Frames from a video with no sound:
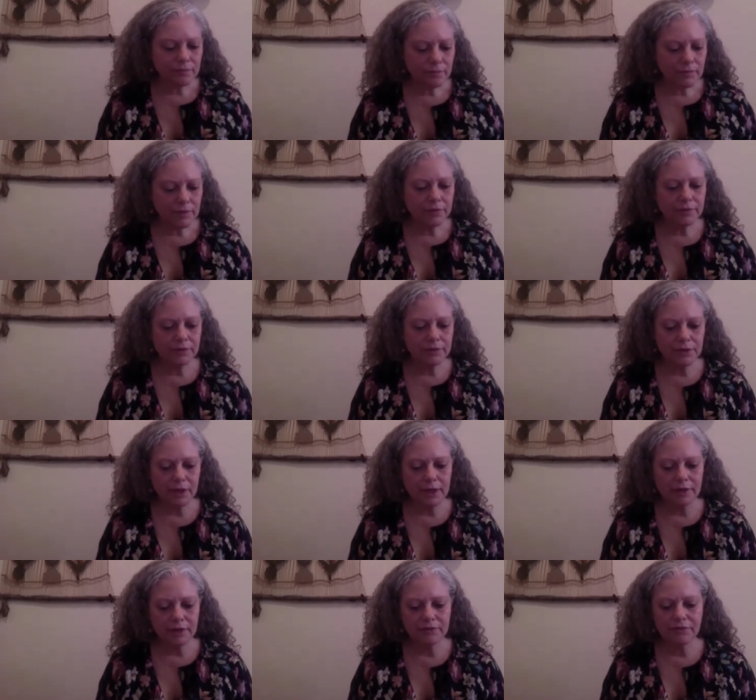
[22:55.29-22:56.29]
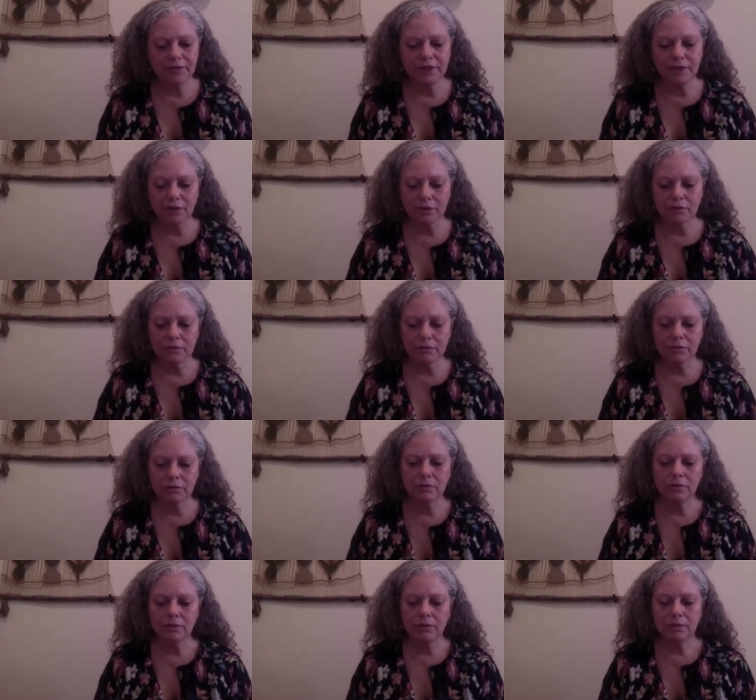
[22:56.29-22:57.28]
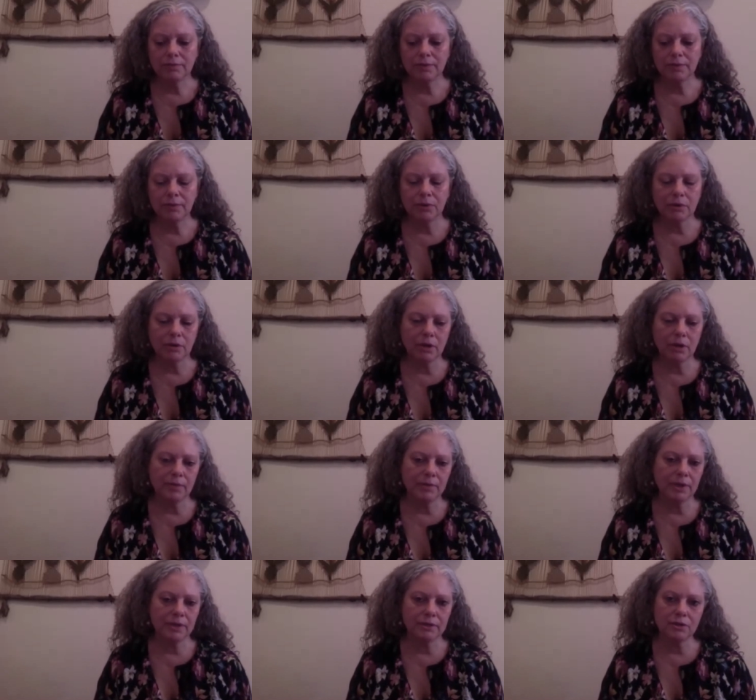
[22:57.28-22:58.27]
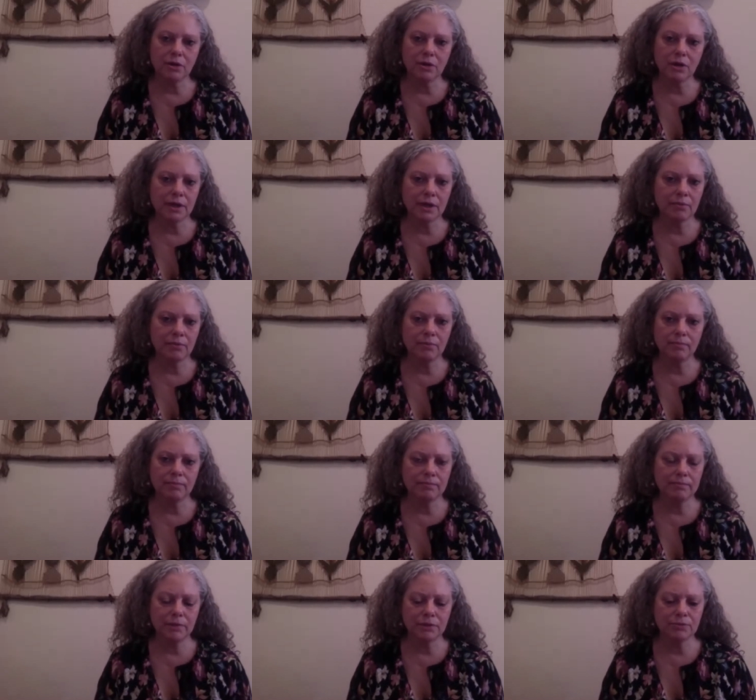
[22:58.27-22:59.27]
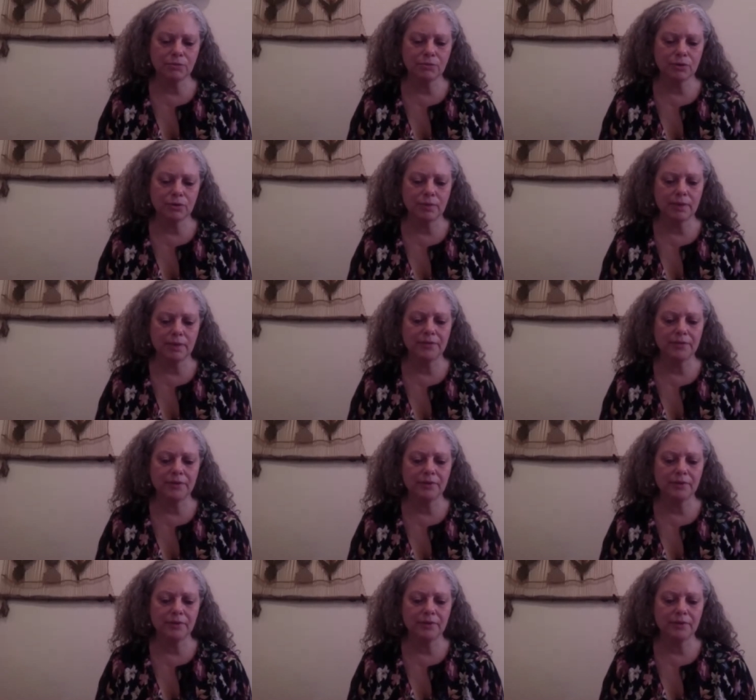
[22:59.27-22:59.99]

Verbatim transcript: there's a lot of fear. People are coming in and talking much more about their